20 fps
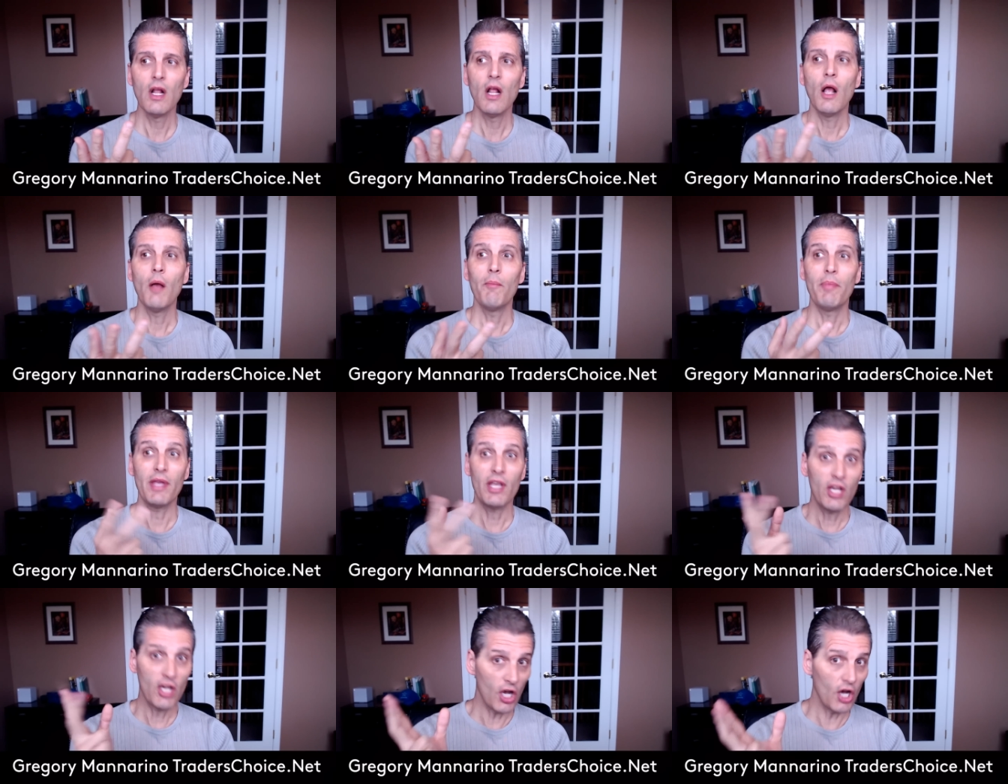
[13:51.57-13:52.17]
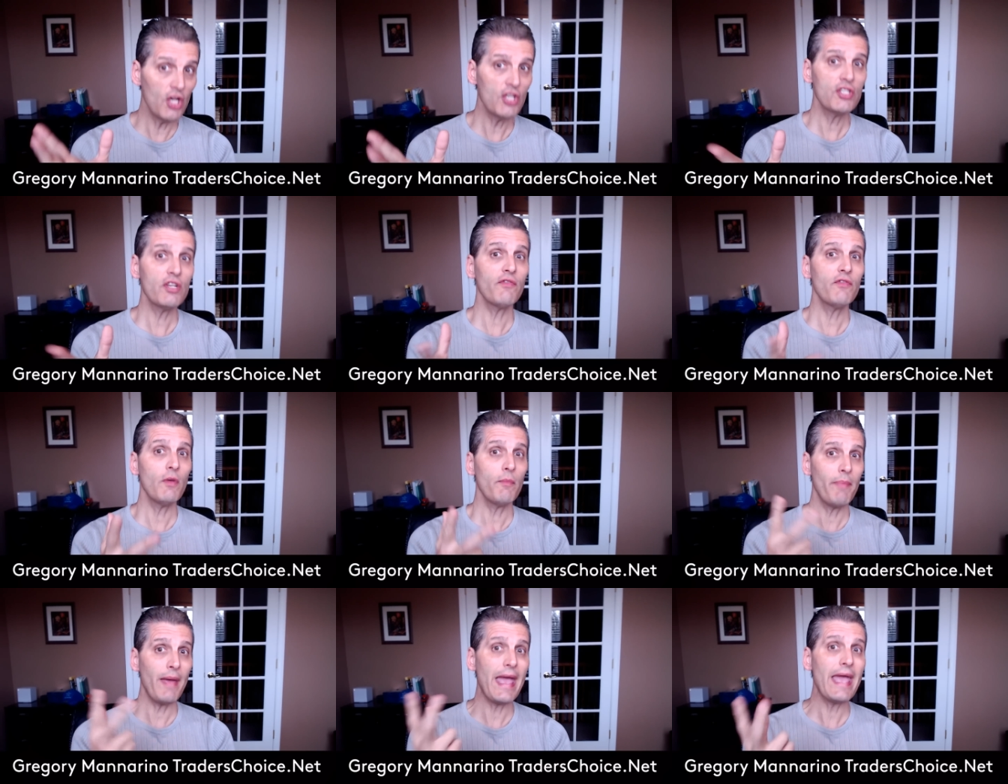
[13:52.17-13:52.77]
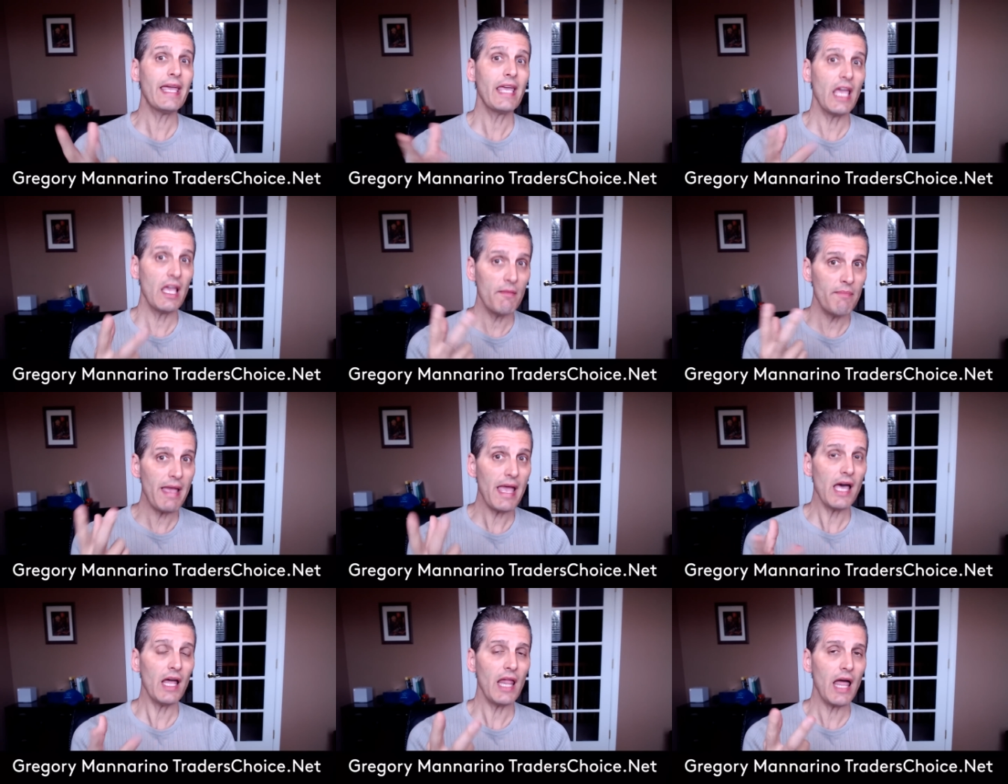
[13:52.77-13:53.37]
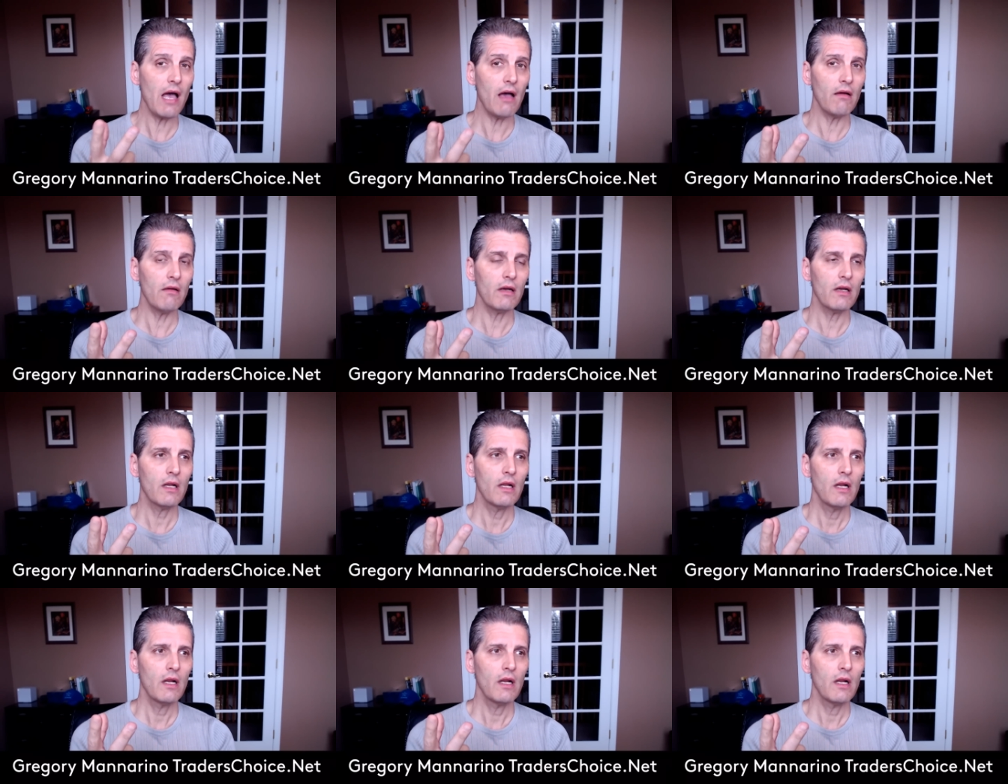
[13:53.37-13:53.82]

because of the banking bailout.